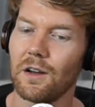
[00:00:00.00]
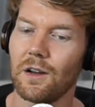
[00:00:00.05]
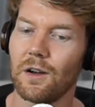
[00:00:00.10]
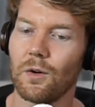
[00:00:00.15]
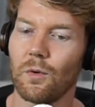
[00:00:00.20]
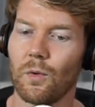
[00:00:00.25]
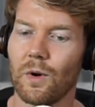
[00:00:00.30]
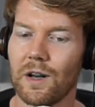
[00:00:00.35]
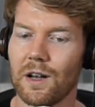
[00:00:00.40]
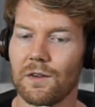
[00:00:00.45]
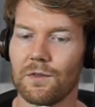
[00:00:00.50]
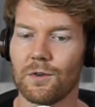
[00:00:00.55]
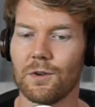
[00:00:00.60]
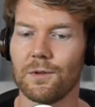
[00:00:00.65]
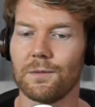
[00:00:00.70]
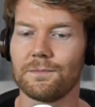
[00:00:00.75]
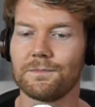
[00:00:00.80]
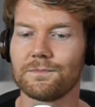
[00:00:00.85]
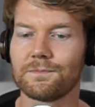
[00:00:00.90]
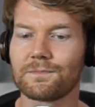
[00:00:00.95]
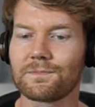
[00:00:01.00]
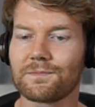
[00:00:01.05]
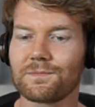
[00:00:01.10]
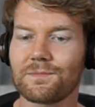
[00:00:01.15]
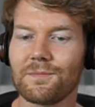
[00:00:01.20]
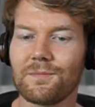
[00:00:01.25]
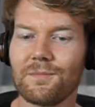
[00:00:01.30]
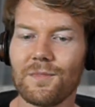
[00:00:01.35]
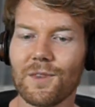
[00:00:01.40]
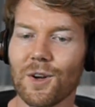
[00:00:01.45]
whenever.
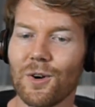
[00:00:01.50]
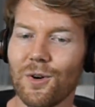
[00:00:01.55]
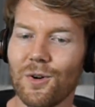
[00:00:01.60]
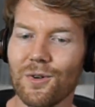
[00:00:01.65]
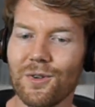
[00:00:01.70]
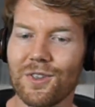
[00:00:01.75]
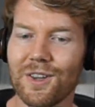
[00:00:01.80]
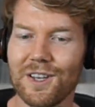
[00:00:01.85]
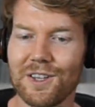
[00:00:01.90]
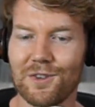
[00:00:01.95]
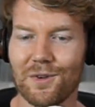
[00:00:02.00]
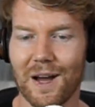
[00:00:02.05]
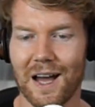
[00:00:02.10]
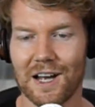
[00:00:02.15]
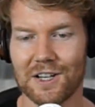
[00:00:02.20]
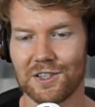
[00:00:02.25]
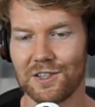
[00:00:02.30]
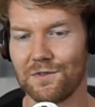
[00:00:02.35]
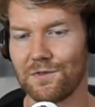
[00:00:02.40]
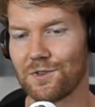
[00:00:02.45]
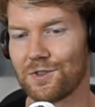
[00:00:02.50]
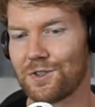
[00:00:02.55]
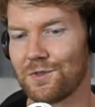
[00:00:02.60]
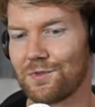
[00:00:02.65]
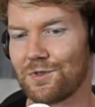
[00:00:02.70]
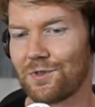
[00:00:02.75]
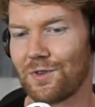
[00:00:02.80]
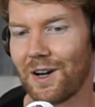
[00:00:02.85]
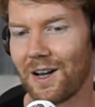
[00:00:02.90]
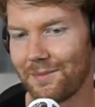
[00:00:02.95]
Oh, thank you, Ashley, for
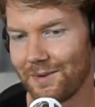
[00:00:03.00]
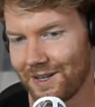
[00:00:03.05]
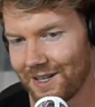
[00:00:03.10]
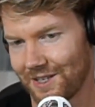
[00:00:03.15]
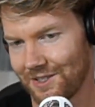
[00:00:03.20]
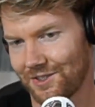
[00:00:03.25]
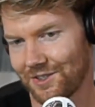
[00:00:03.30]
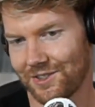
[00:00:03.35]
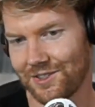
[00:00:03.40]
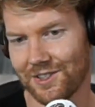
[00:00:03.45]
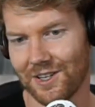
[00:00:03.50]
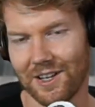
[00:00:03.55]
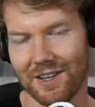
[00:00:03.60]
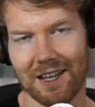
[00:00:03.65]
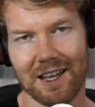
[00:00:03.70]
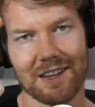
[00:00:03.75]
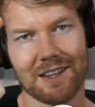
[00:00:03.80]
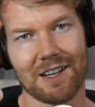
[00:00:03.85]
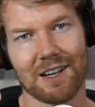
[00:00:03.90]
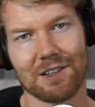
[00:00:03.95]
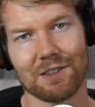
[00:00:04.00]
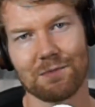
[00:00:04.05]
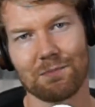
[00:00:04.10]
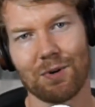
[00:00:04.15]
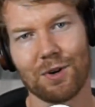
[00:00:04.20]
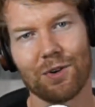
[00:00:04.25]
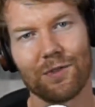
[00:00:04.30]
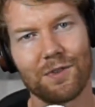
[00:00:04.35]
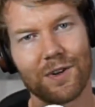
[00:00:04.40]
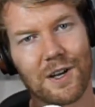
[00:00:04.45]
subscribing. I just saw that. That is
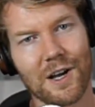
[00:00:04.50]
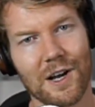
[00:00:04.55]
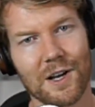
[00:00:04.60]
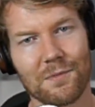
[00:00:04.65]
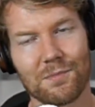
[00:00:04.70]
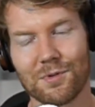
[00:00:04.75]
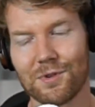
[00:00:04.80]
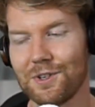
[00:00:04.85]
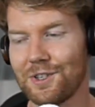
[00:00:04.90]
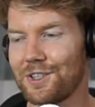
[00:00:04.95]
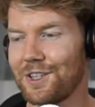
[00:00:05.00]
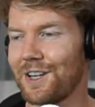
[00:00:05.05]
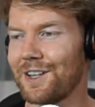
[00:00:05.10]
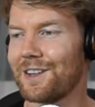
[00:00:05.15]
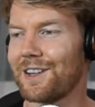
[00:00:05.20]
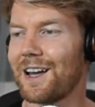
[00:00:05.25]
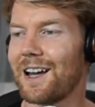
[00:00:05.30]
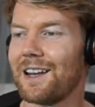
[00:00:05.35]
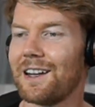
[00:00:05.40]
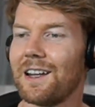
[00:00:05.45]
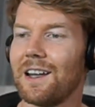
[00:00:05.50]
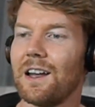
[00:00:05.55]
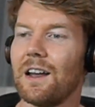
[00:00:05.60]
perfect. I appreciate that.